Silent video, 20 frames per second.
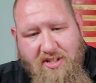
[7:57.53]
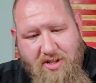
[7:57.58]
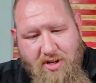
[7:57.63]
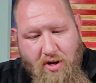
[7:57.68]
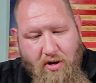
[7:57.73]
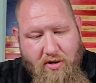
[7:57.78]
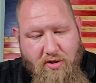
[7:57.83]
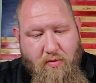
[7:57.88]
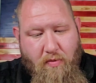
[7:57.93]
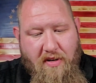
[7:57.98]
just
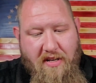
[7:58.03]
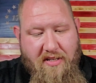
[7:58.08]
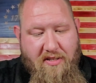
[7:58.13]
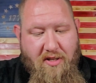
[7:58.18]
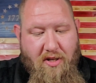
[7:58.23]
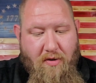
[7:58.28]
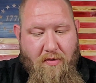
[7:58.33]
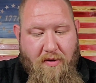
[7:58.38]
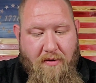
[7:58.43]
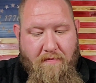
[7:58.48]
knows what
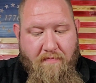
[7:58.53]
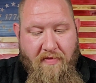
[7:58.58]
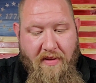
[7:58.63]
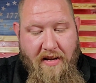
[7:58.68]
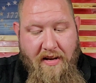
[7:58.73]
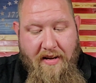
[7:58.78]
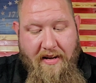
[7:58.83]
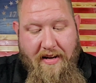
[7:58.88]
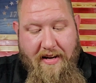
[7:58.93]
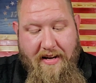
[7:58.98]
he's doing.
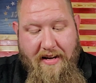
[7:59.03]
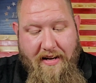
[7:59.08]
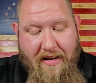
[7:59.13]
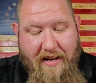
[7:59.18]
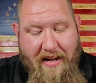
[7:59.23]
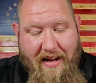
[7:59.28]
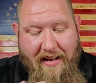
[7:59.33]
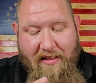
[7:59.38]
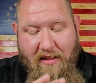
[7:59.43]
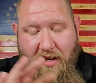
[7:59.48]

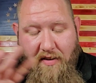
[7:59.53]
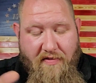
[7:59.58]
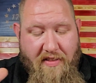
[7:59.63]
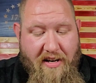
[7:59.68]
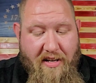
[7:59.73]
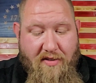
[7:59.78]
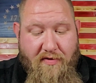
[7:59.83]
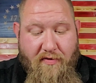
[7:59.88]
I love